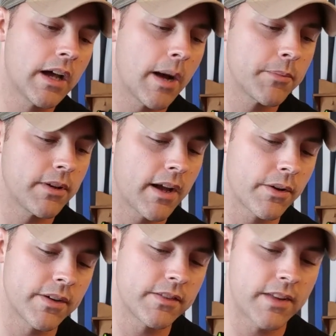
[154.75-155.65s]
I'm not
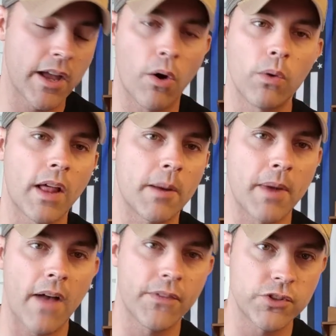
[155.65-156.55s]
gonna say a whole lot
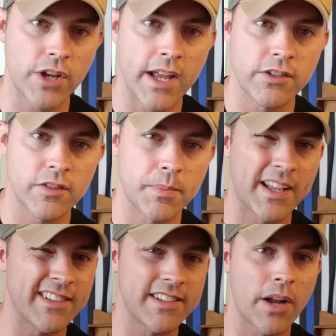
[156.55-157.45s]
about the changes
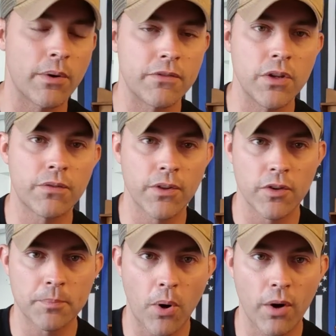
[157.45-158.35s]
because it's not a review for
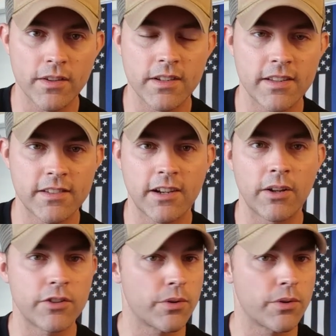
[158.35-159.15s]
those parts necessarily,